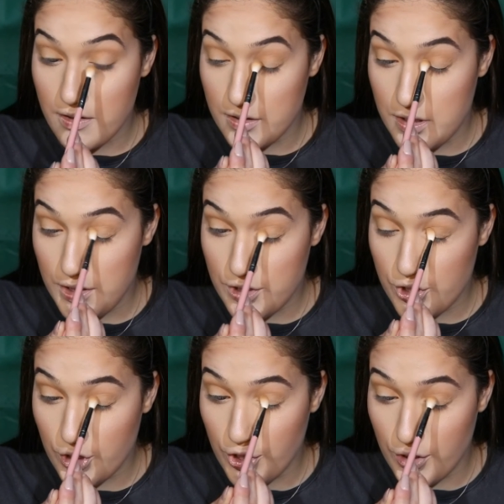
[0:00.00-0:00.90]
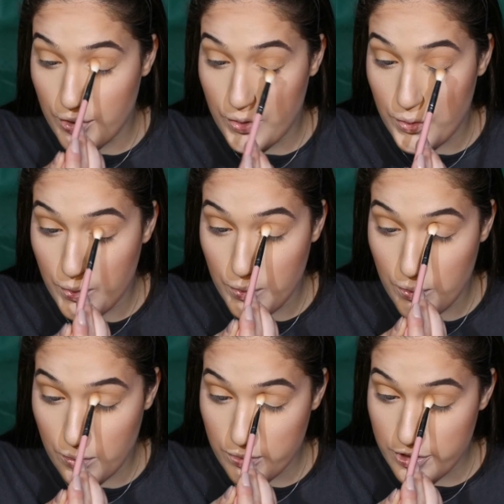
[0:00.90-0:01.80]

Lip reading: the teacher who